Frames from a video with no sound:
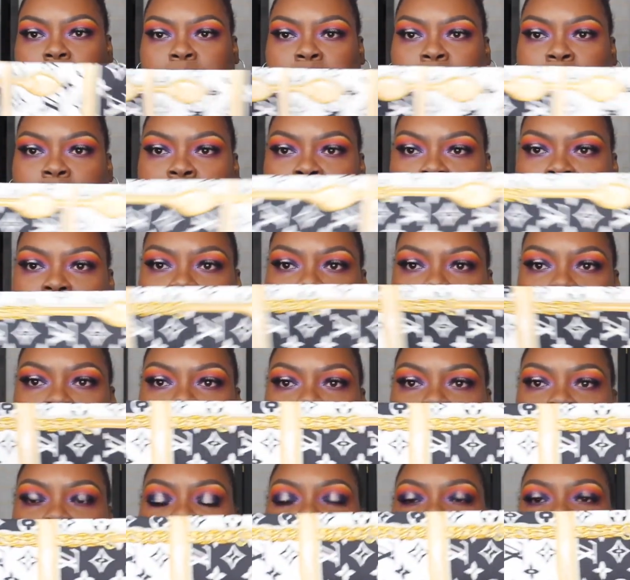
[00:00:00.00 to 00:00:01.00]
print
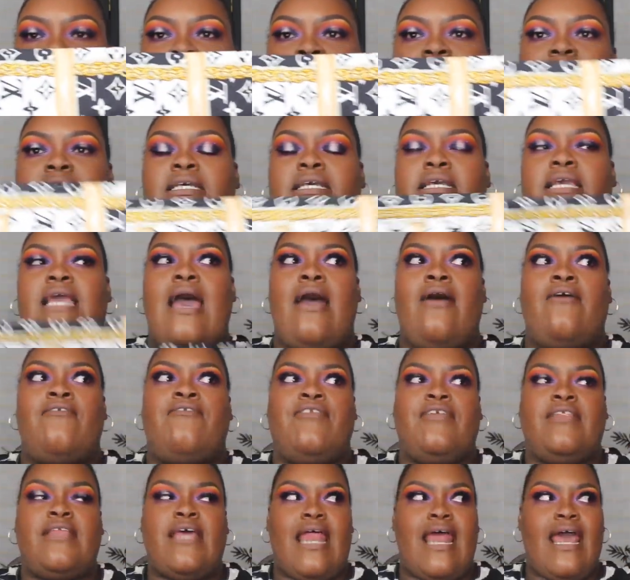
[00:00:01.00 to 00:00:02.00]
because the
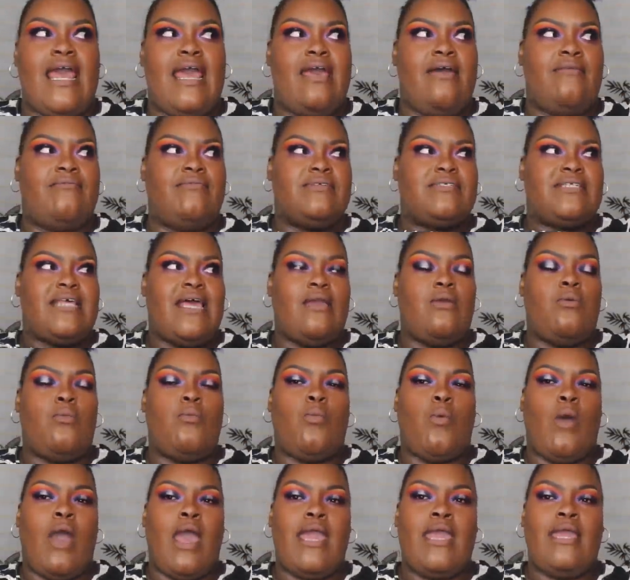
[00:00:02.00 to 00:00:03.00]
outfit that I have is like
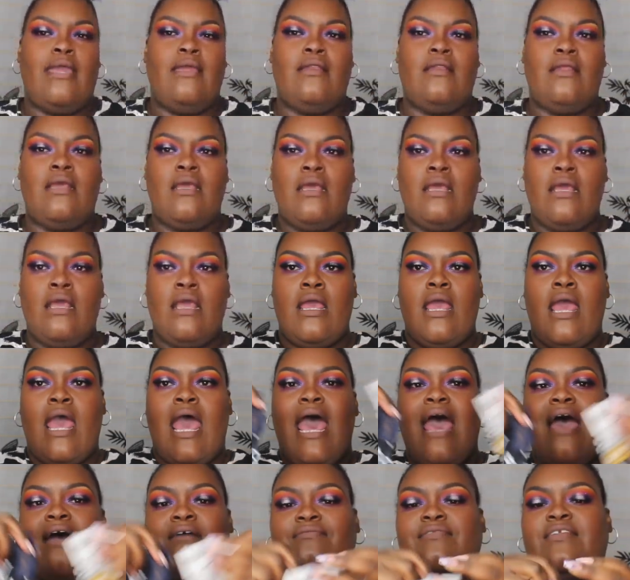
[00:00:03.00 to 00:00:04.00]
white.
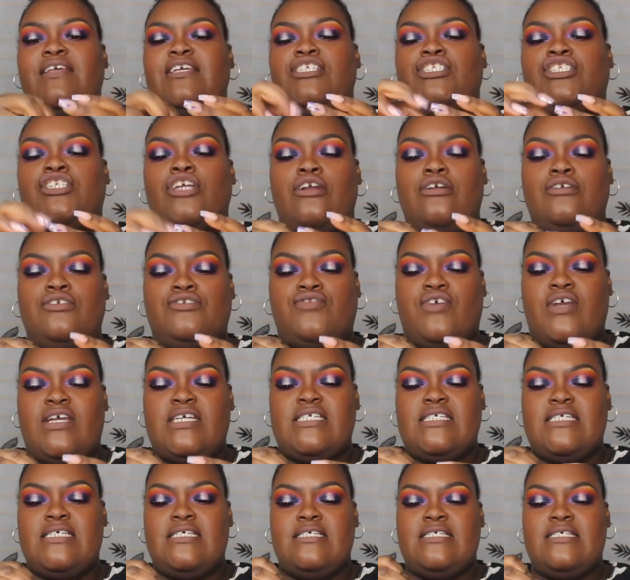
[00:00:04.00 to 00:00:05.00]
I have these shirt
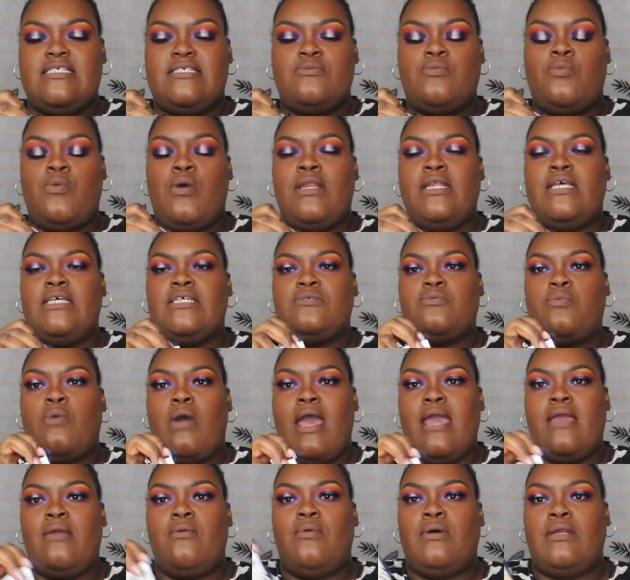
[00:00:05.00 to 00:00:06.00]
dresses. One is
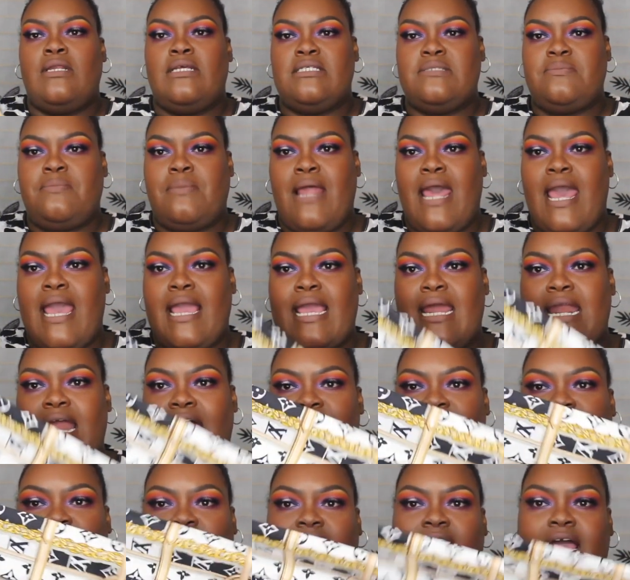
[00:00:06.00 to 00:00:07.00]
white, one is black, and
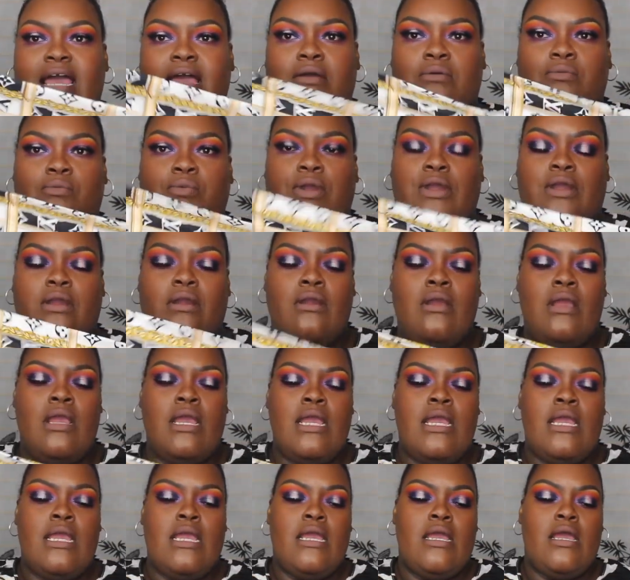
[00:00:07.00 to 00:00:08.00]
I feel like I can wear
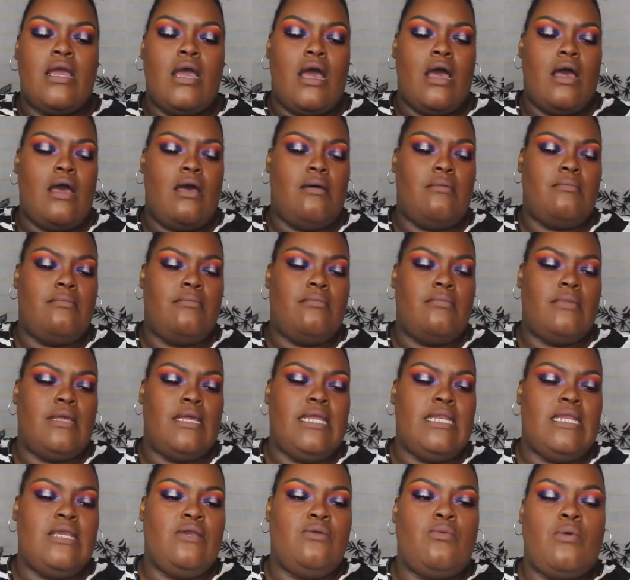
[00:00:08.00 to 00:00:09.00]
um,
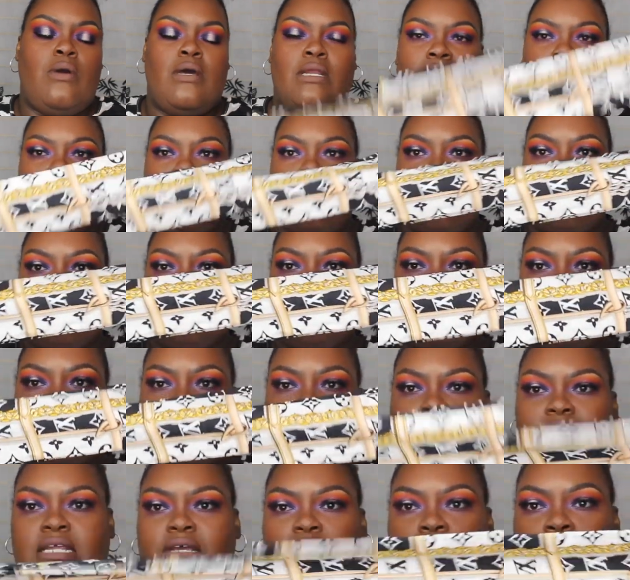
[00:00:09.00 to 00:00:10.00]
any one of these,
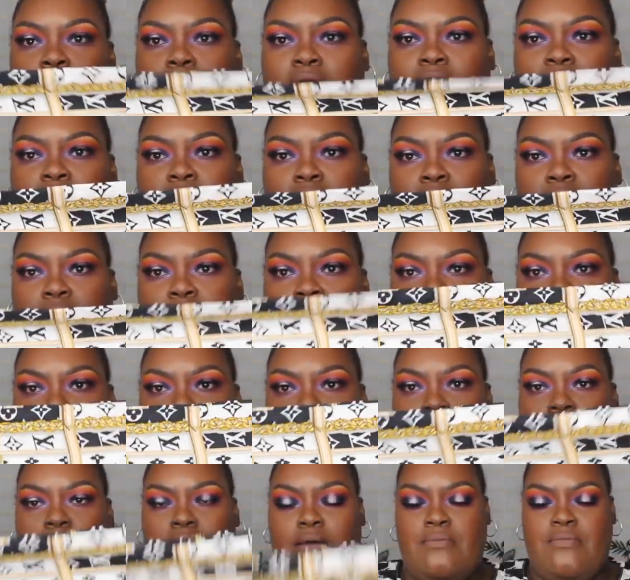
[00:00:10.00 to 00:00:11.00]
any one of those
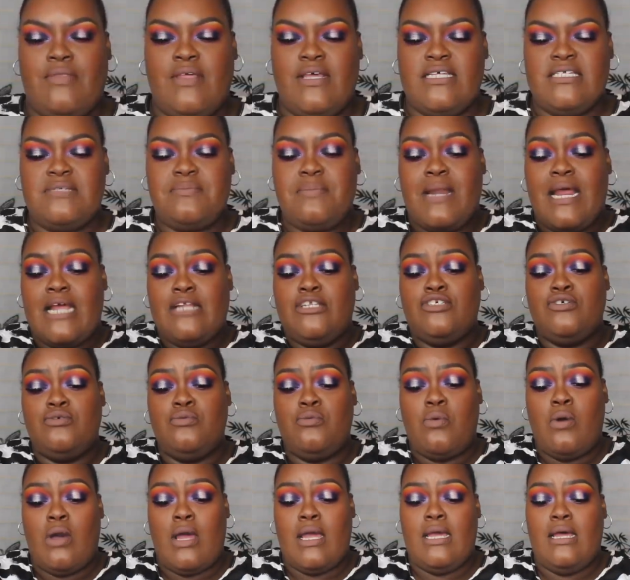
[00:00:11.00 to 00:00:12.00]
with um, this, but I do
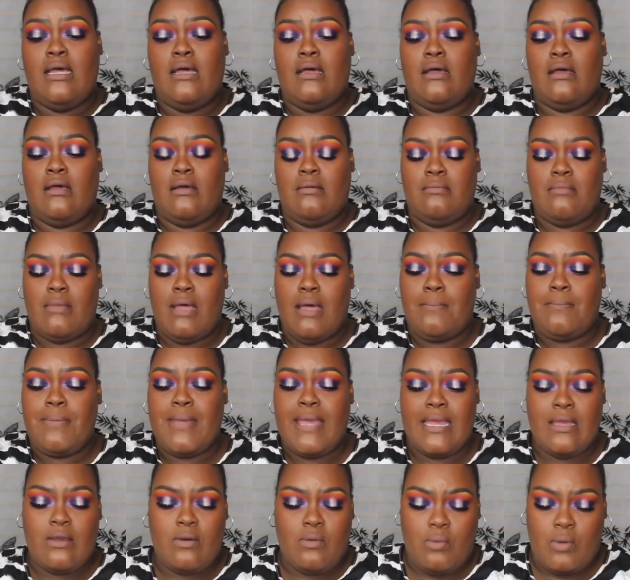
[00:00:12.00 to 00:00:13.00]
want um, a
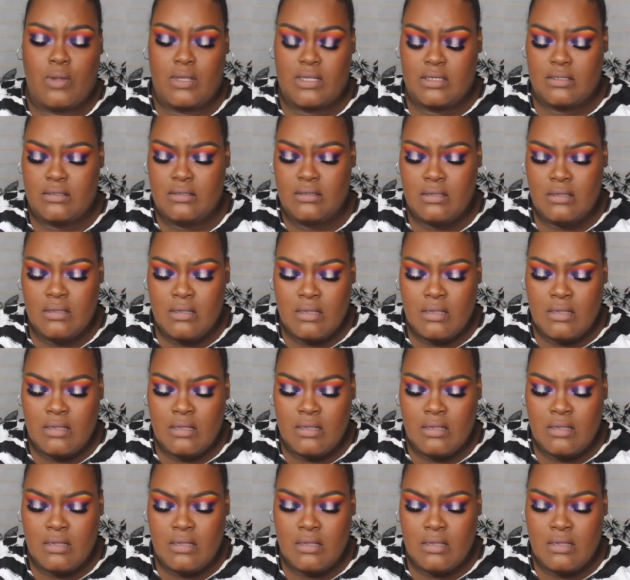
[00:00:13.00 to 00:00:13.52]
pink one,